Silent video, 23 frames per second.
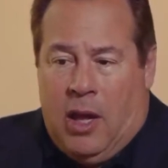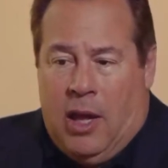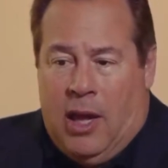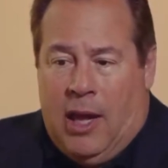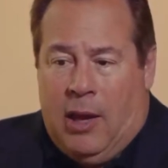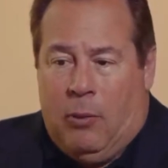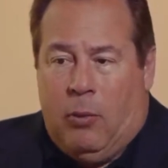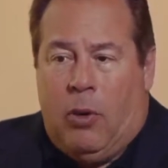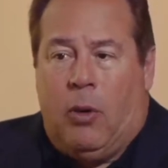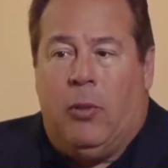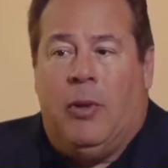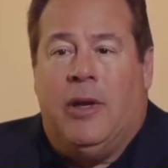
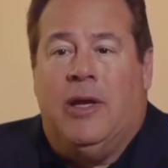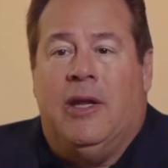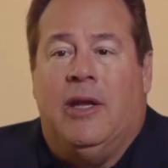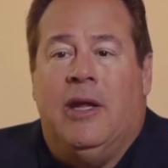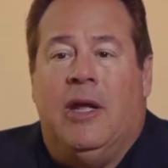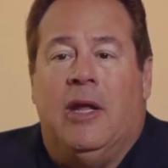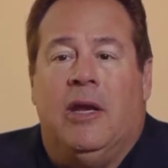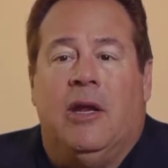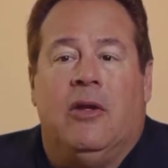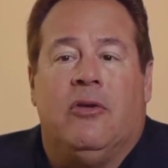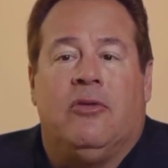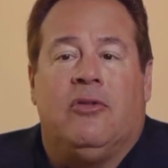And what we
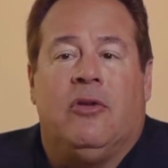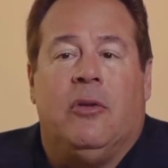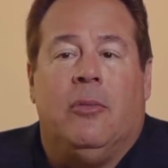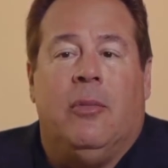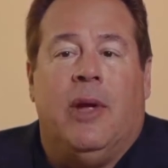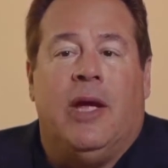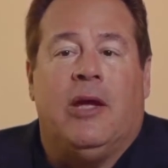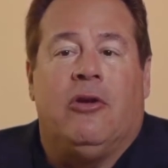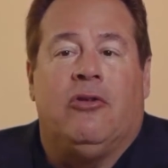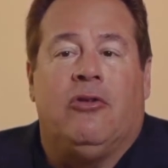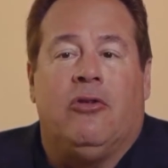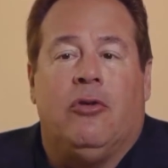did is to
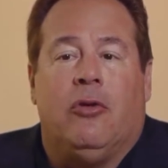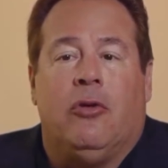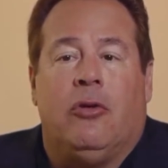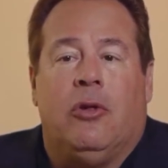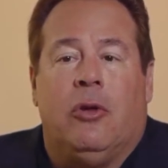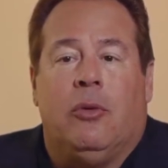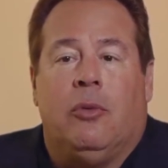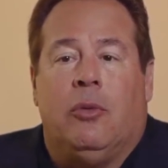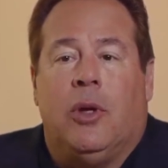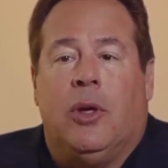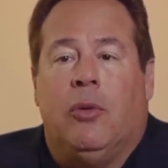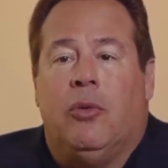make sure that
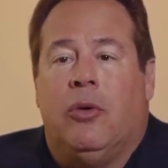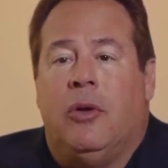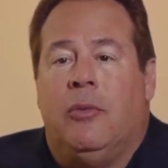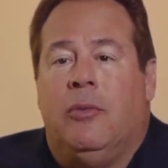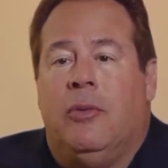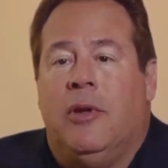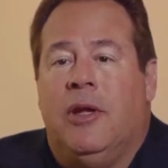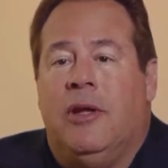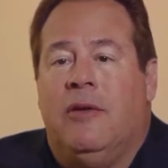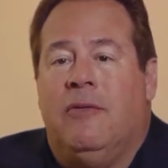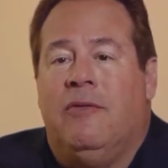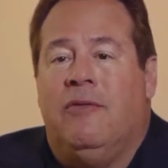we would
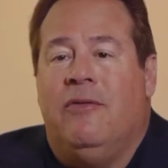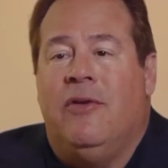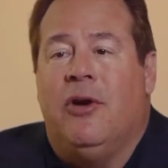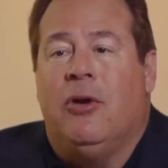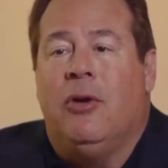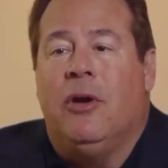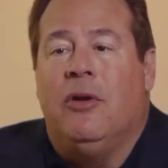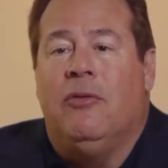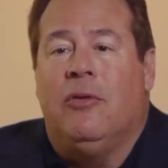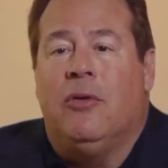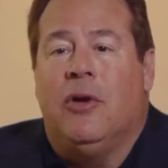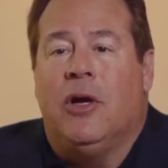be
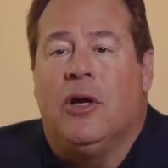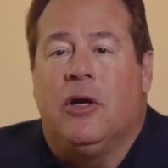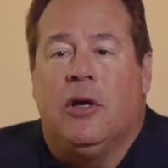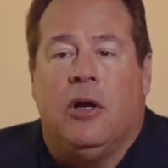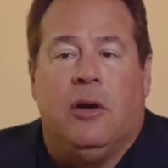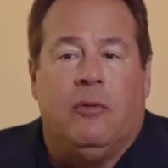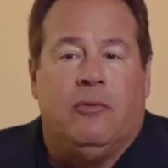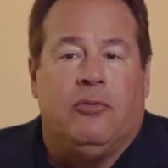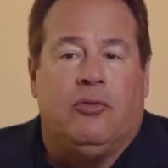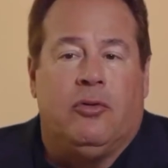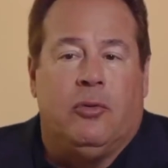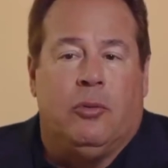very, very
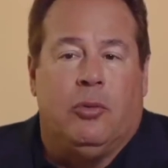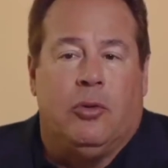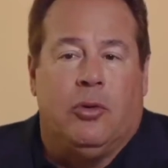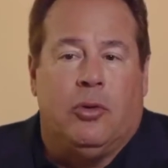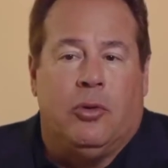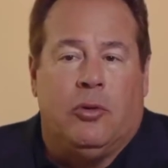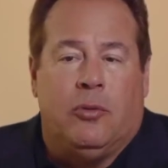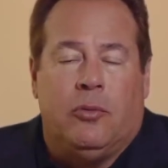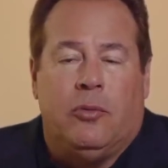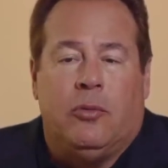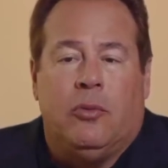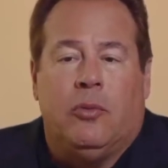
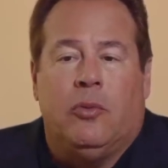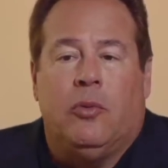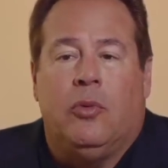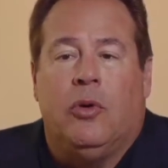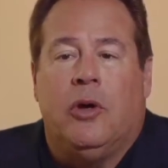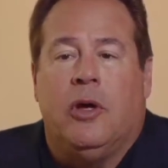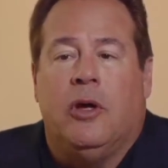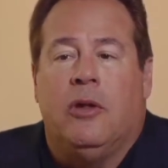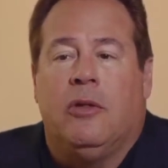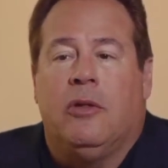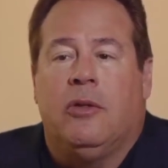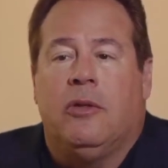comfortable
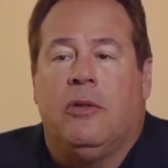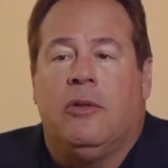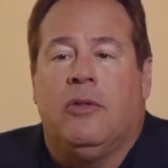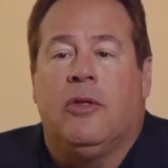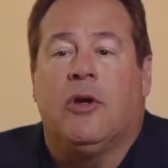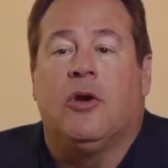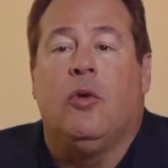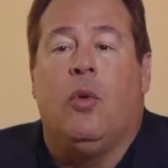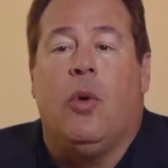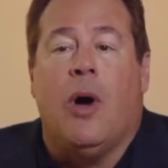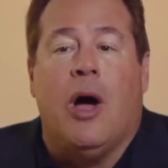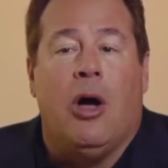with the
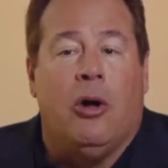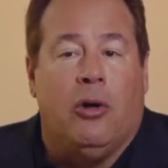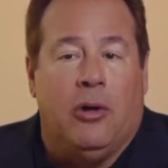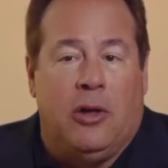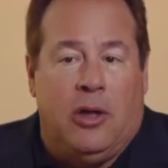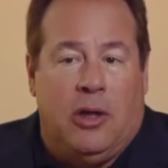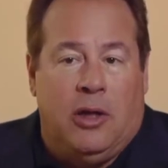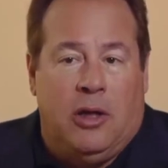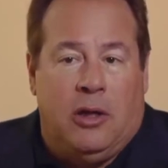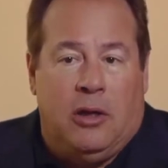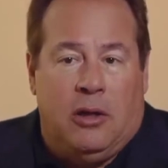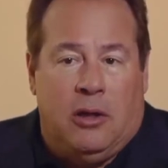
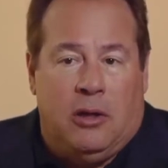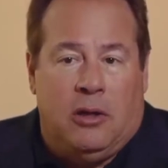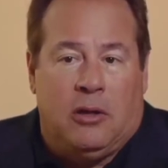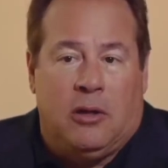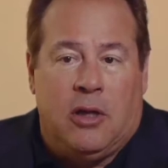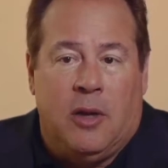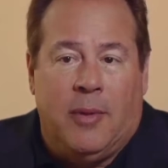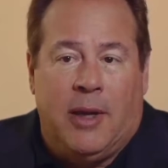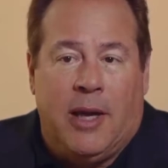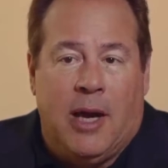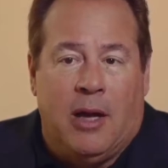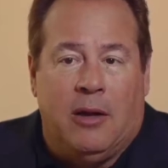quality
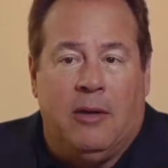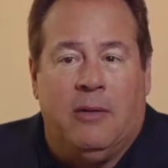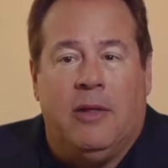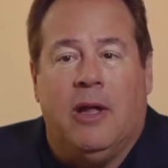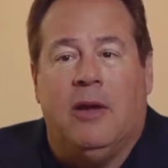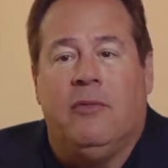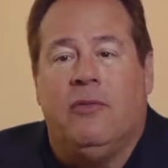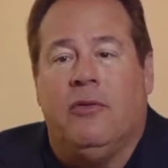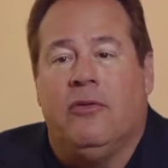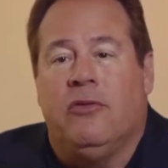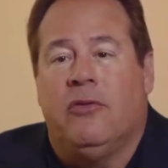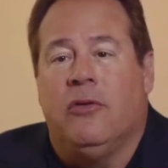coming out of
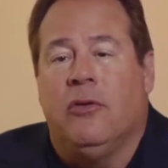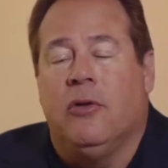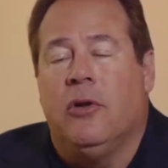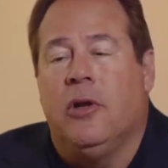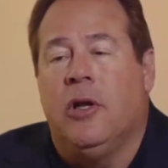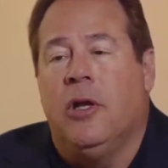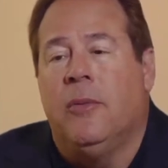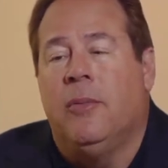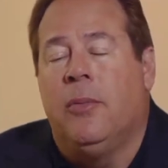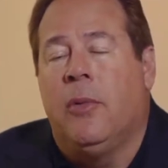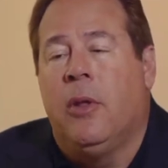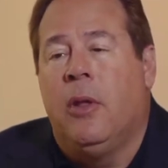that
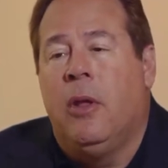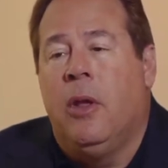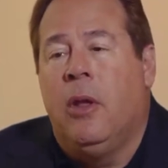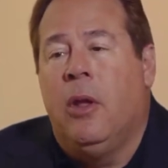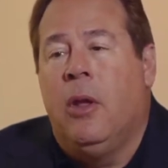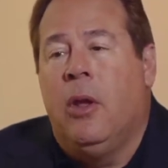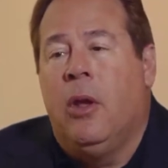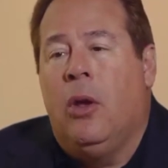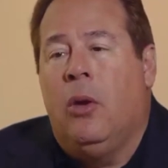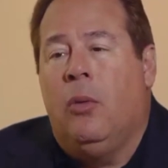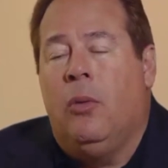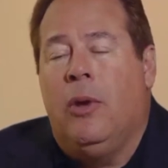facility.
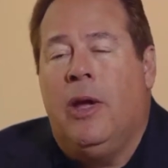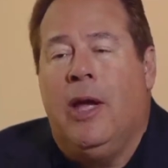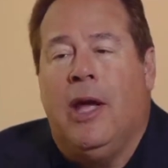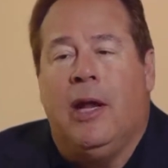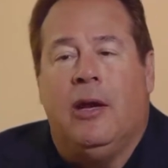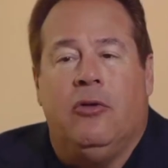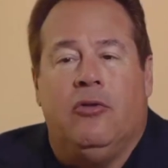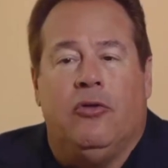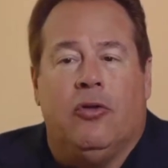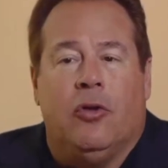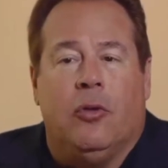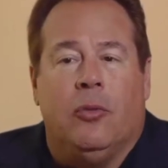We had
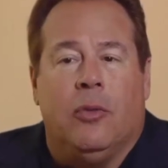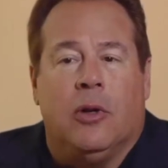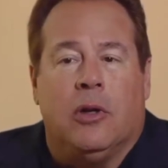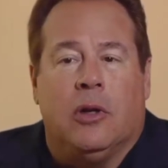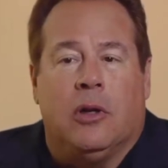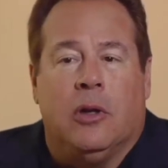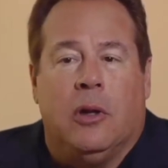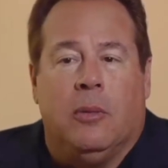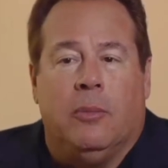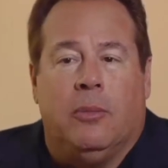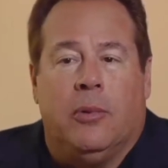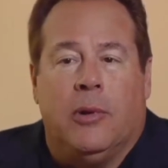a German
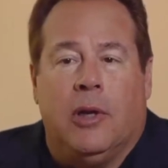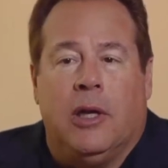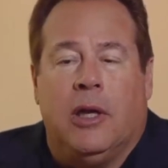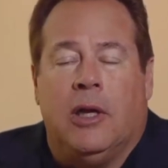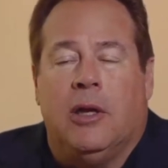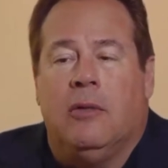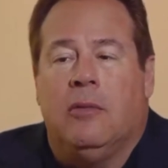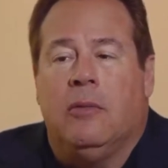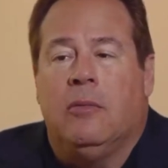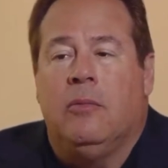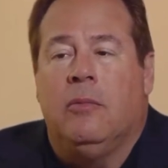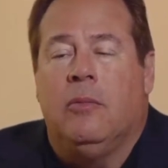
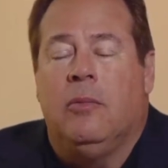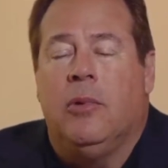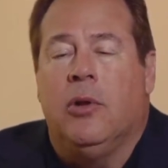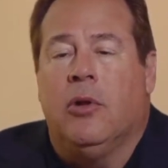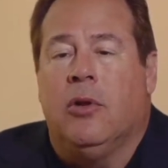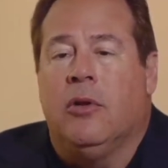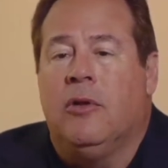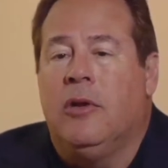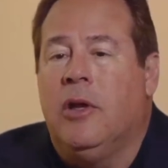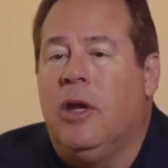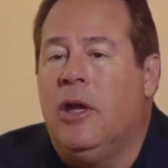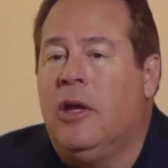company
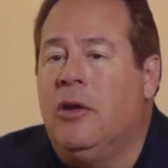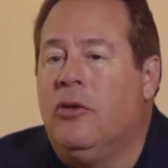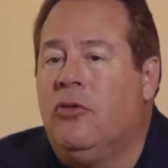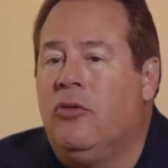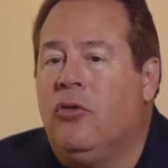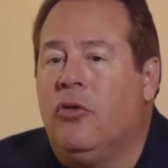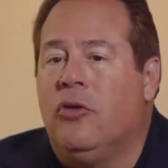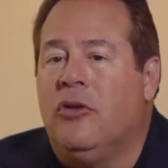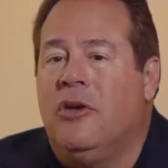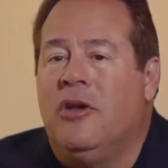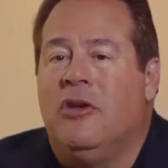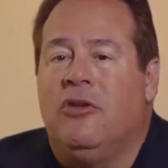build a
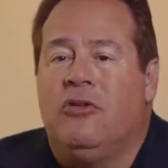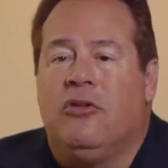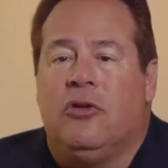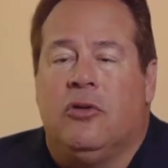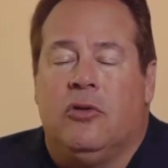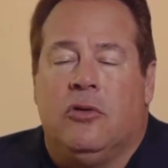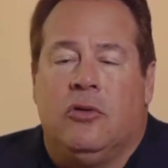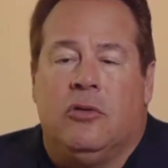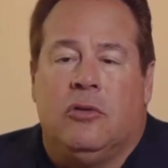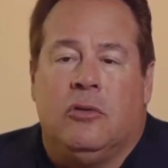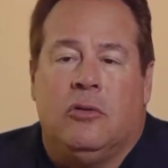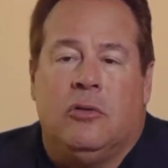
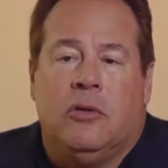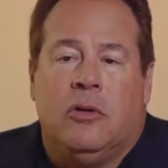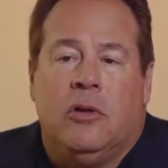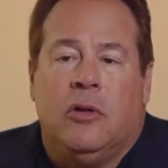traditional